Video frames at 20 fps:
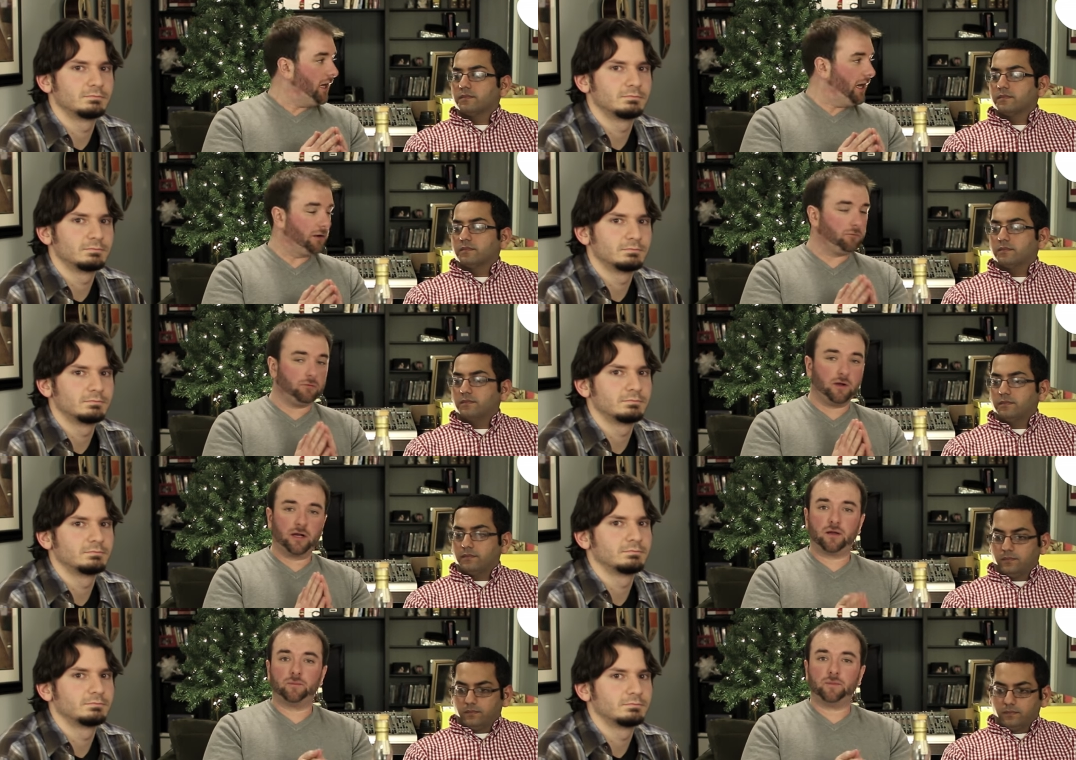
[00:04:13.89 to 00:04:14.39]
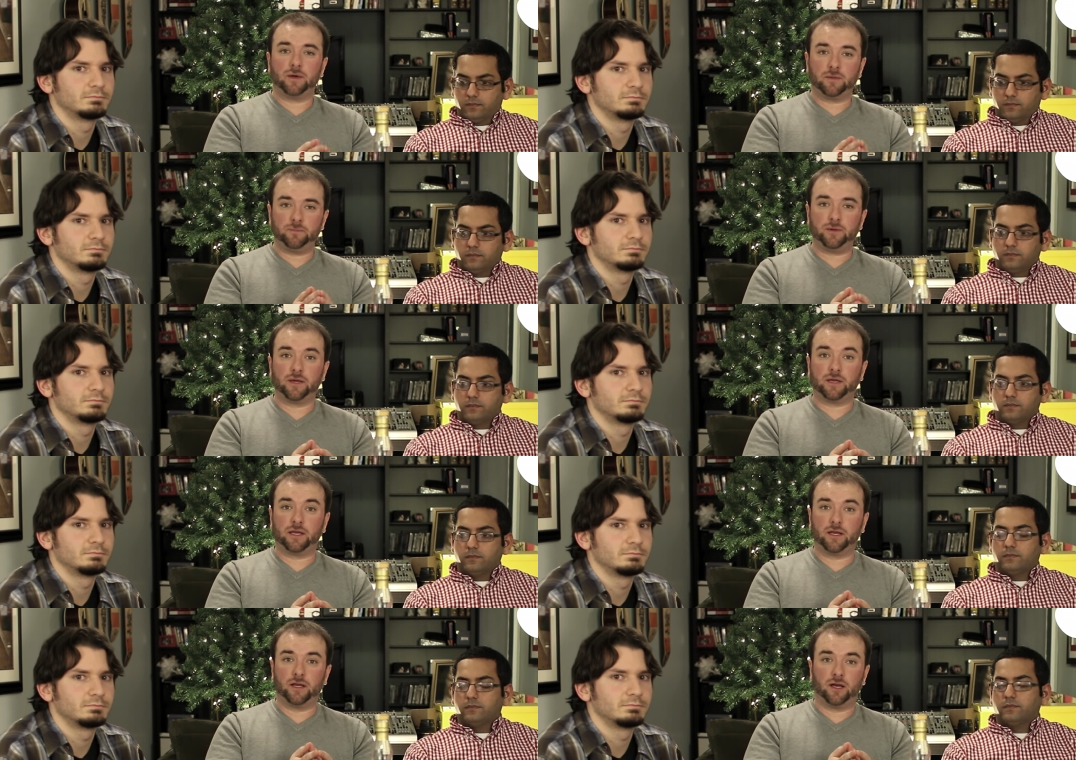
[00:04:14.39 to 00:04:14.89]
Speaker 1: I'd recommend
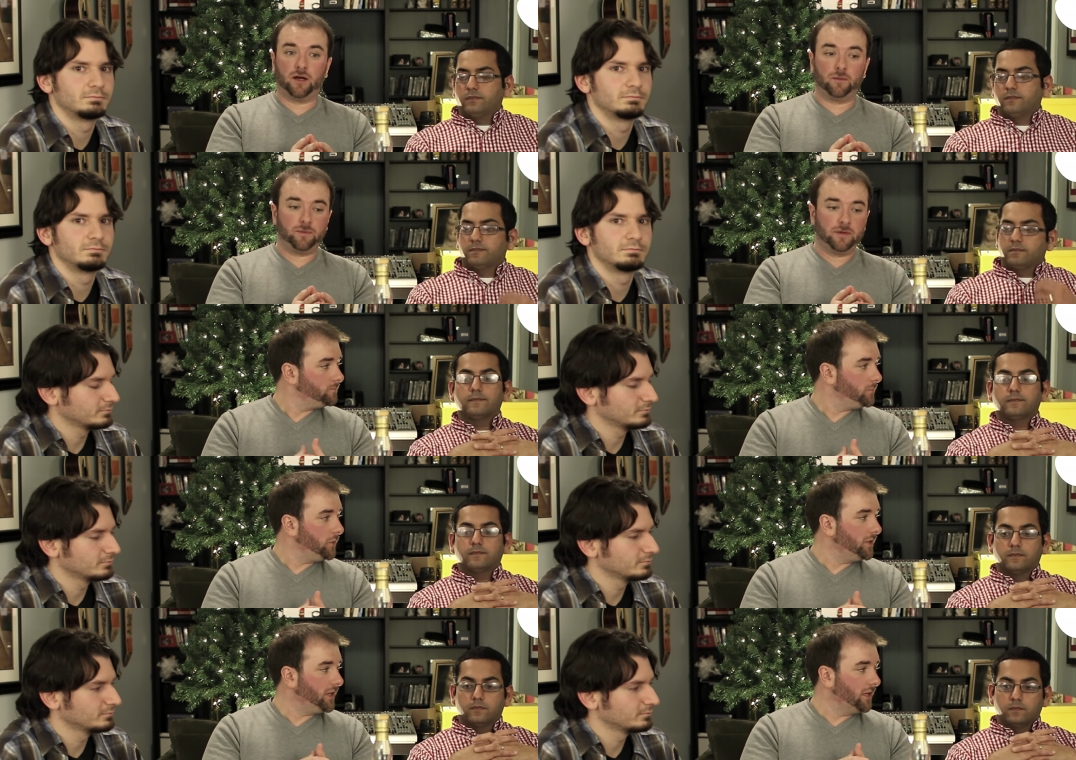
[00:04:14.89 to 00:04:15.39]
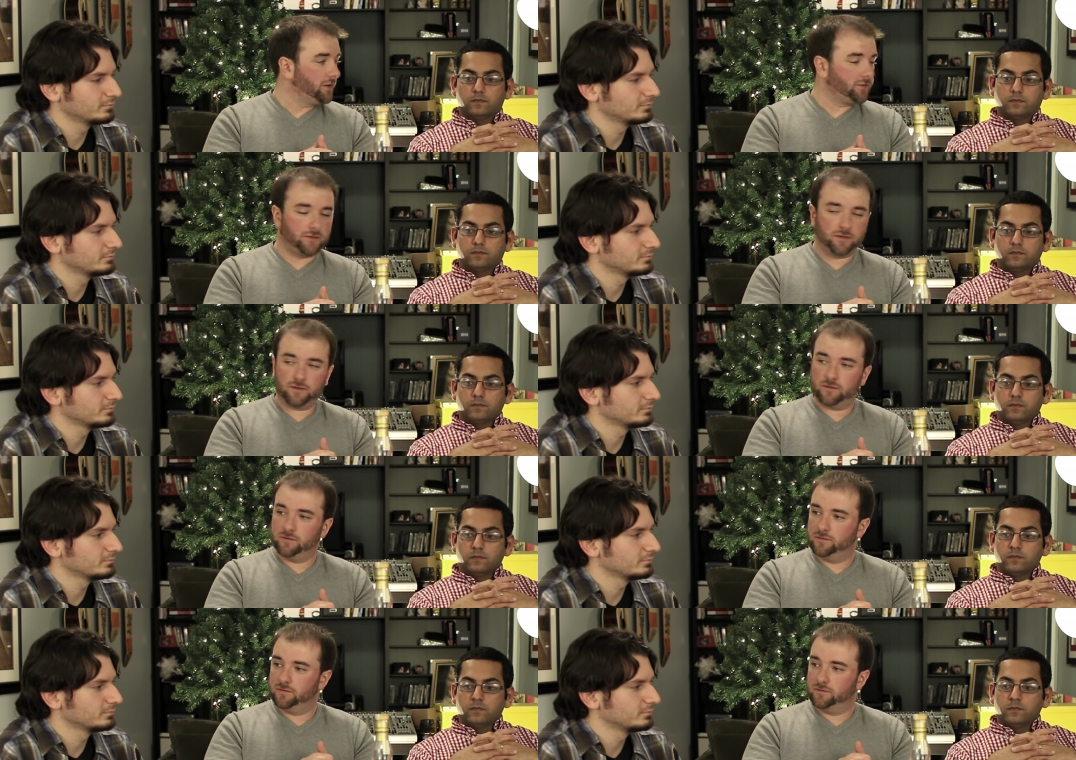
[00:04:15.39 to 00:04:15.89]
picking up. What do you guys
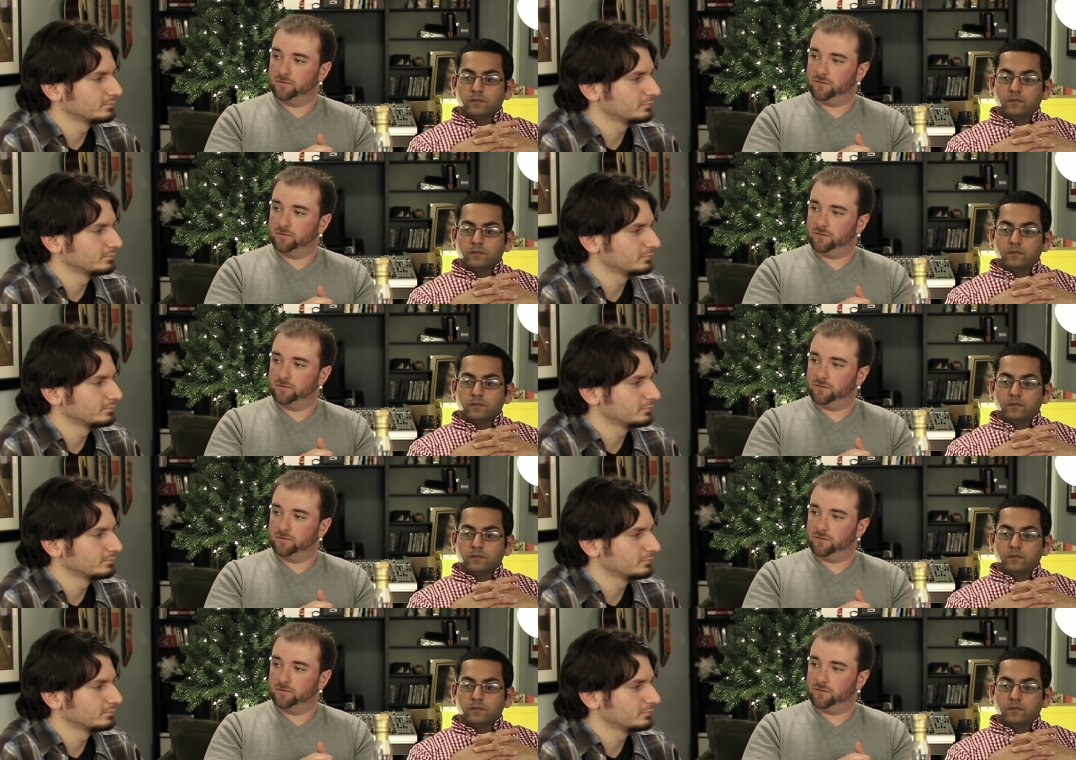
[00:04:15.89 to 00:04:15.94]
think?